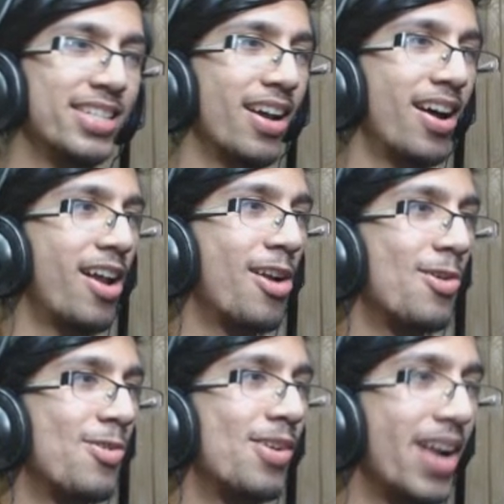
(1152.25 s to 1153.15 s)

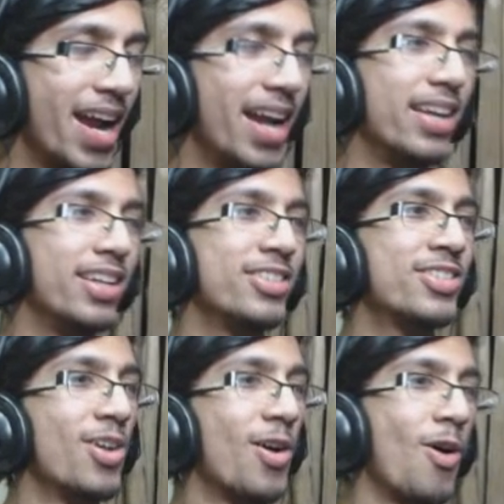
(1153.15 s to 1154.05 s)
Alrighty,
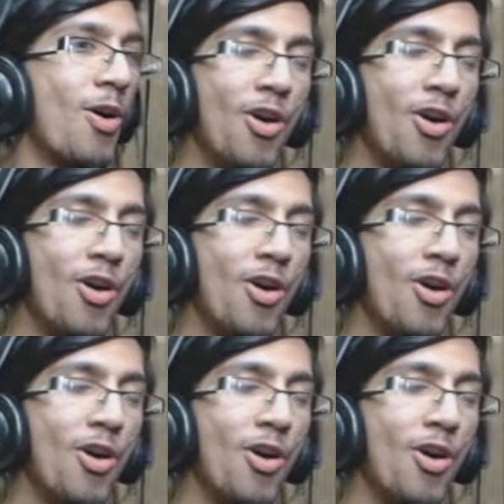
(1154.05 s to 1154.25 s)
so